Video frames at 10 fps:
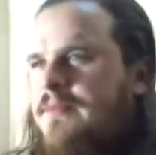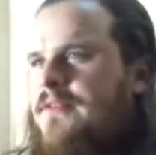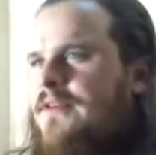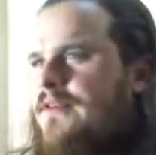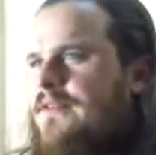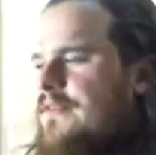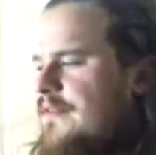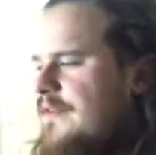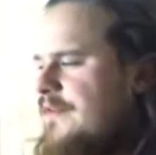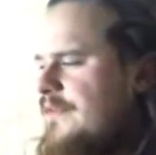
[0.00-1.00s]
or else
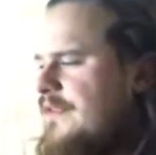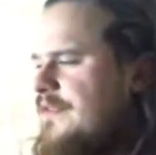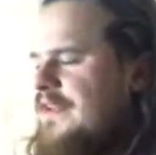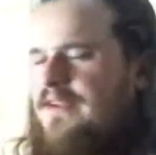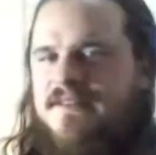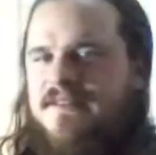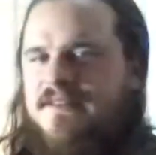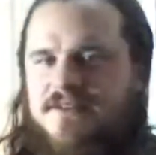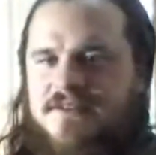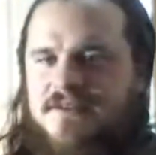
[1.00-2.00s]
the thing is, it's going to
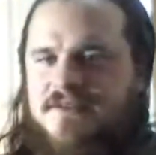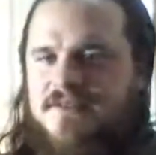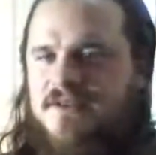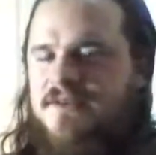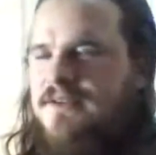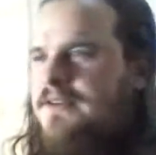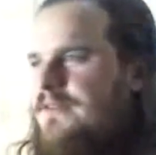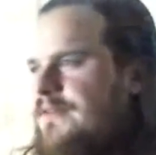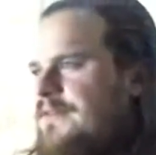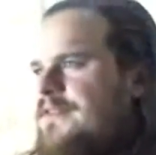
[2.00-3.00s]
be so slow, you're going to
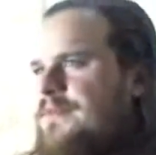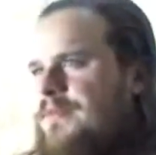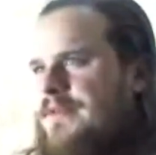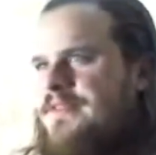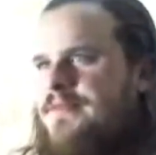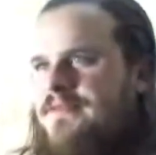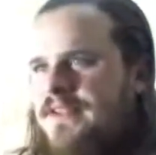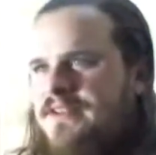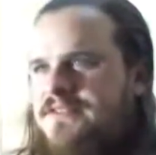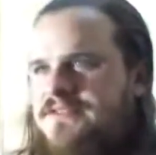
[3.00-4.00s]
lose the momentum of the
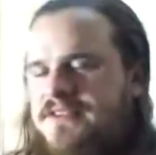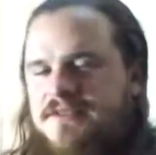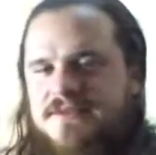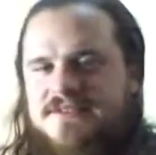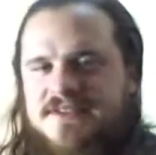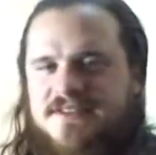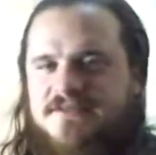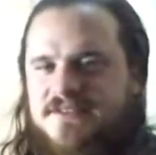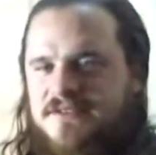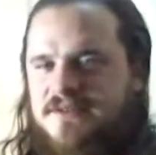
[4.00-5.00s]
energy. You're going to be sitting there for
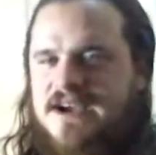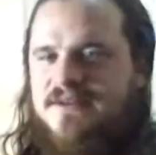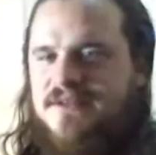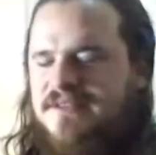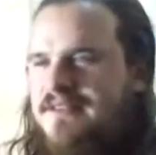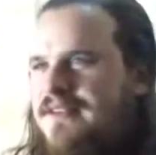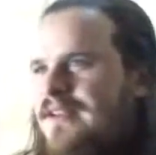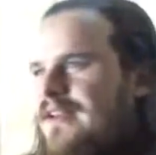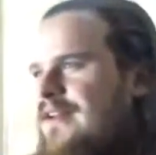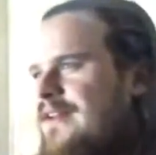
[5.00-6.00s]
2 hours
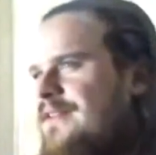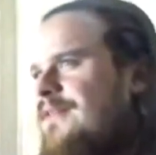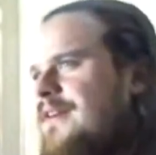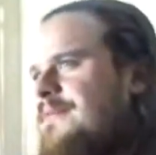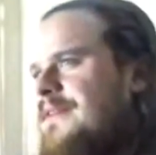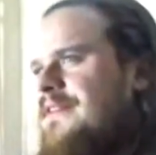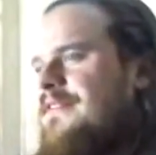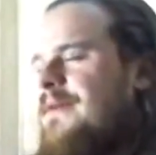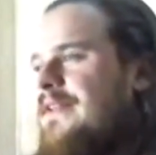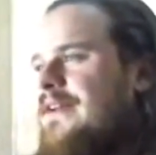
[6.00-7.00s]
doing a
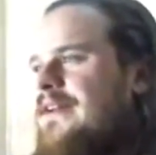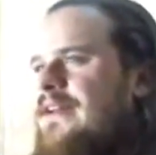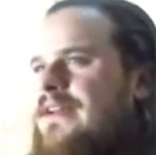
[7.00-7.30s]
Pentaspendia.